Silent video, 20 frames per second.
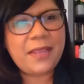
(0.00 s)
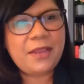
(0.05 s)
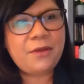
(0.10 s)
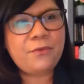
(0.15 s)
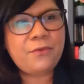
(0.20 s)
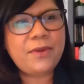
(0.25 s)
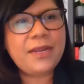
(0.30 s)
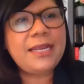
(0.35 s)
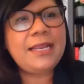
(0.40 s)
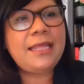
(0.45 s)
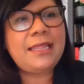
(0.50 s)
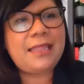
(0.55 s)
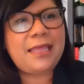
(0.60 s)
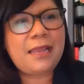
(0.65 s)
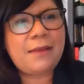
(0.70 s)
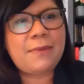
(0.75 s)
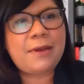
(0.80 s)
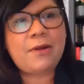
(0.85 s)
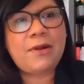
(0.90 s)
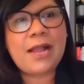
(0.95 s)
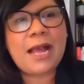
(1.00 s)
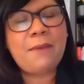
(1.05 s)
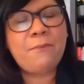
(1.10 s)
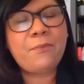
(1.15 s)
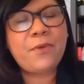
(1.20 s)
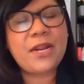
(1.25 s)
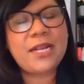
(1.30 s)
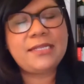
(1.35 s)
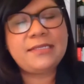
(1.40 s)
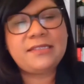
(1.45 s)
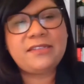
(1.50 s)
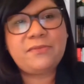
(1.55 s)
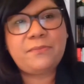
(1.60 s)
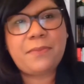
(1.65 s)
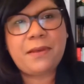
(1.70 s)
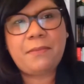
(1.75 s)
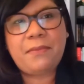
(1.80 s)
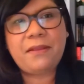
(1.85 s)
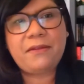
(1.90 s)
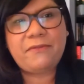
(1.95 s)
and really think about comprehensive
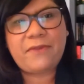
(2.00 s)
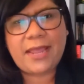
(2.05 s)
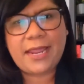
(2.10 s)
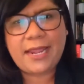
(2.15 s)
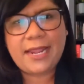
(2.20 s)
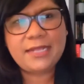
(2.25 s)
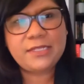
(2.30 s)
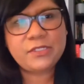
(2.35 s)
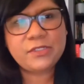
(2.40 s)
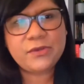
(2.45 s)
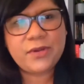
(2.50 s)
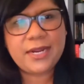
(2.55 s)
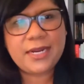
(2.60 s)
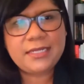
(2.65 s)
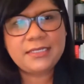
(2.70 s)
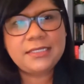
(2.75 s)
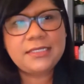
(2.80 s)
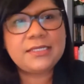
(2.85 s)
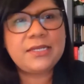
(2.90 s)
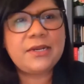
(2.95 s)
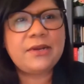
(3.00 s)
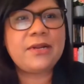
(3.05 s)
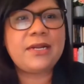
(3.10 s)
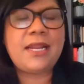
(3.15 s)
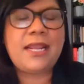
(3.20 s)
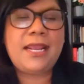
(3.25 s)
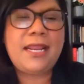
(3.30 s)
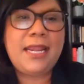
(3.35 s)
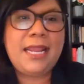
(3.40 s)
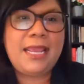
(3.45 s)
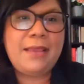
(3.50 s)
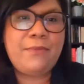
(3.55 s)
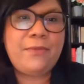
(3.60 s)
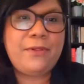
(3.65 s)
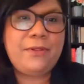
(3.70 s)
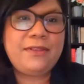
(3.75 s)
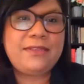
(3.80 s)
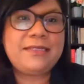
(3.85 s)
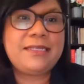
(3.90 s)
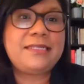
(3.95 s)
public finance strategies that are going to
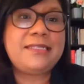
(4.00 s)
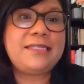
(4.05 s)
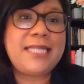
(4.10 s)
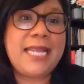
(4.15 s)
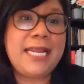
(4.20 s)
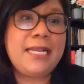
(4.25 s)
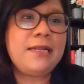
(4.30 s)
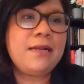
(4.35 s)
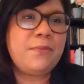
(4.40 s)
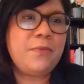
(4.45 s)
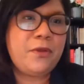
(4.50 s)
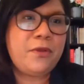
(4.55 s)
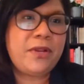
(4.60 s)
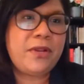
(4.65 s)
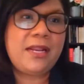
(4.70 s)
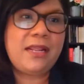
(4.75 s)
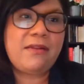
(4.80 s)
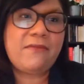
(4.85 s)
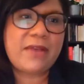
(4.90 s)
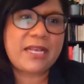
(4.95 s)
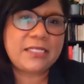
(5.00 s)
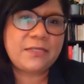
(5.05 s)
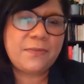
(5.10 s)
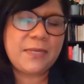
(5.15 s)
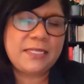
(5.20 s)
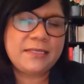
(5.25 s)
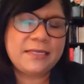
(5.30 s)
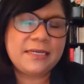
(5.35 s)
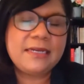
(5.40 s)
enable sustained community investment.